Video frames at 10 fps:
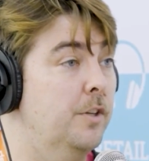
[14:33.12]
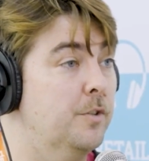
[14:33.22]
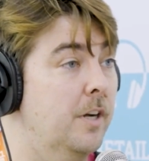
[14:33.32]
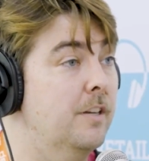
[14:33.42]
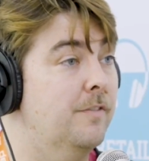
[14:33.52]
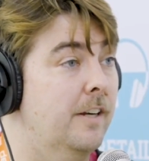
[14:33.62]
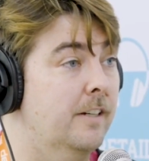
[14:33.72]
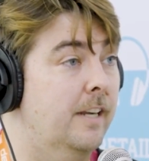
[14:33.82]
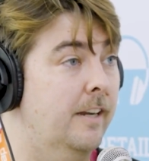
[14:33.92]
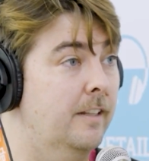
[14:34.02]
you're trying to file
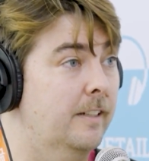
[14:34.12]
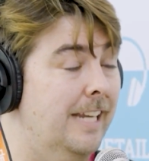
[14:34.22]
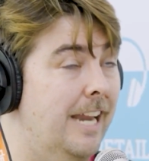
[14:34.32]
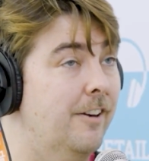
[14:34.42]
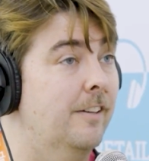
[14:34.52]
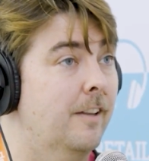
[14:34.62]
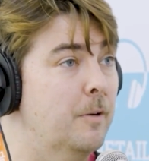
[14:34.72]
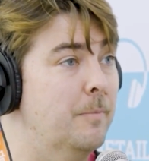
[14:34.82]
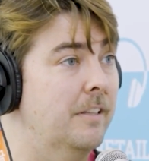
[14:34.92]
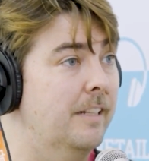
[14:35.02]
a carrier
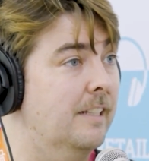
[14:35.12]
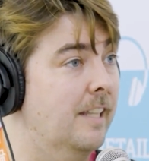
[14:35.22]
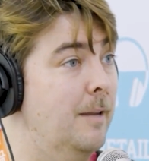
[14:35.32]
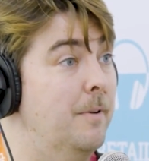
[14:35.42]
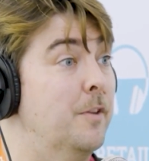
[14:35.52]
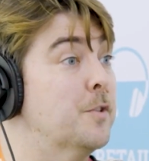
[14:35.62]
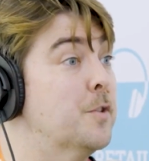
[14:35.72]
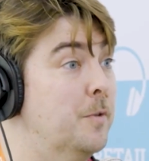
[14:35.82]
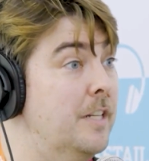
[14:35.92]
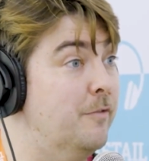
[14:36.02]
liability claim and there's
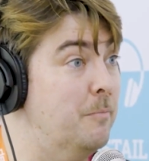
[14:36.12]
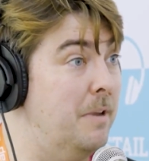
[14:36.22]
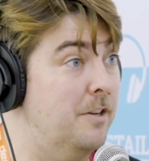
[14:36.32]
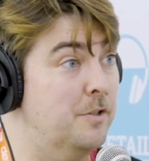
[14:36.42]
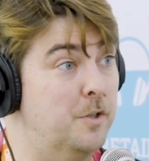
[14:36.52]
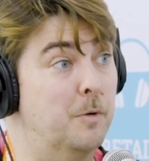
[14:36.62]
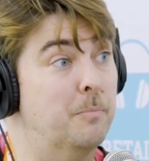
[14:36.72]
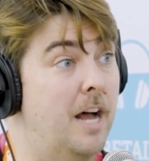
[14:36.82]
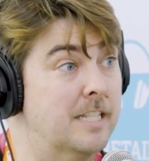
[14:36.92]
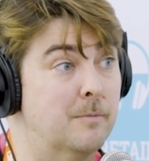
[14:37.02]
3 different pages you could
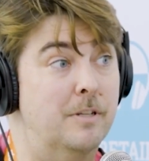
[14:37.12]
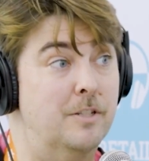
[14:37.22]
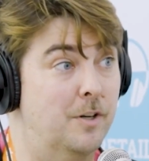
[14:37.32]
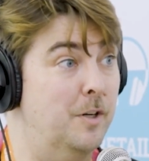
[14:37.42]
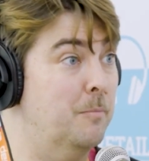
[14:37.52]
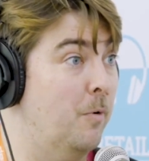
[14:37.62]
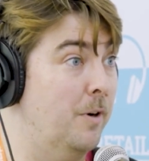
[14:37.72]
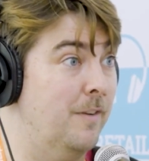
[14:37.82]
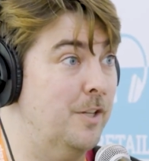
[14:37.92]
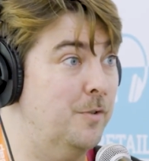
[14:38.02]
possibly start your
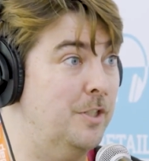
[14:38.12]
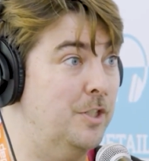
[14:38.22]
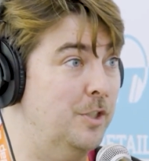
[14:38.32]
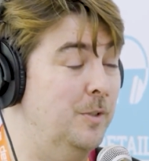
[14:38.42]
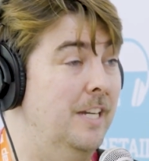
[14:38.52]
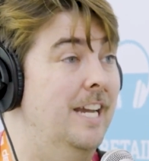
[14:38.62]
point of entry to,